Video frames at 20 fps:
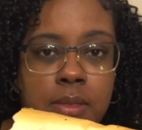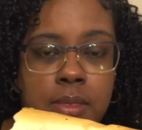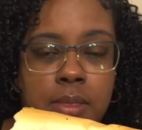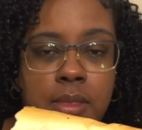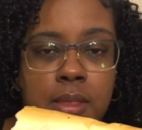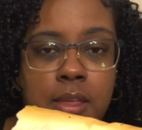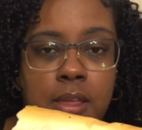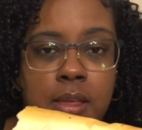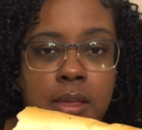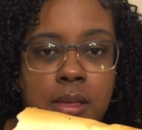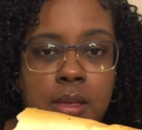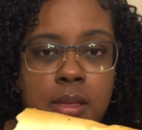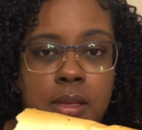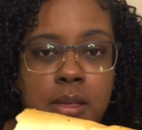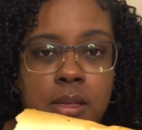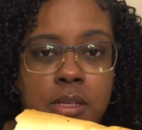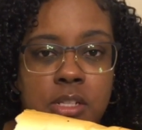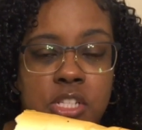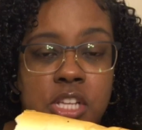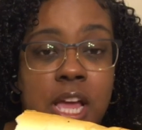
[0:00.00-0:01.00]

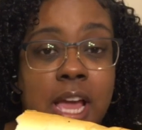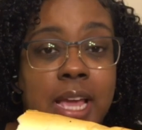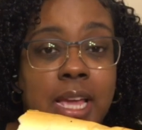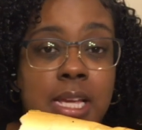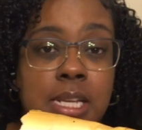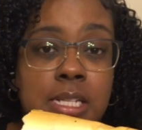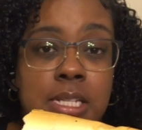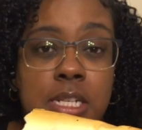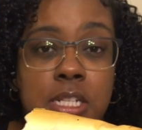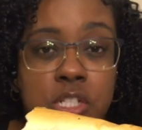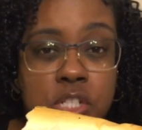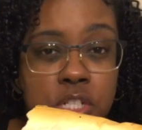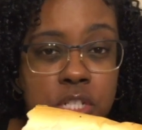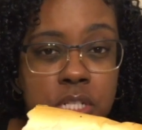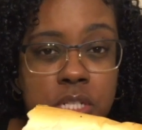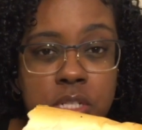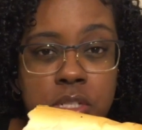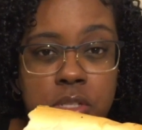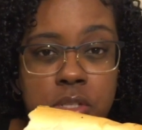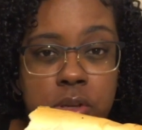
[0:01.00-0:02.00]
the giant
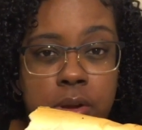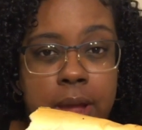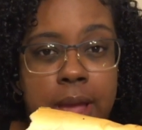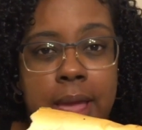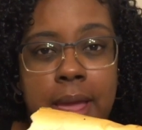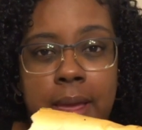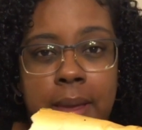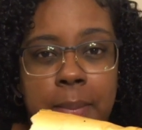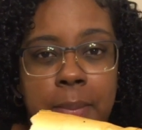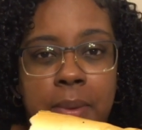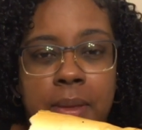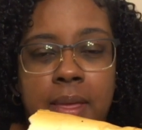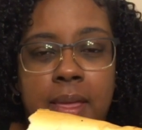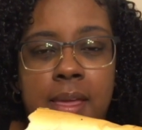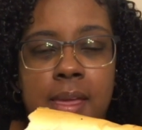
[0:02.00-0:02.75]
Dungeness crab.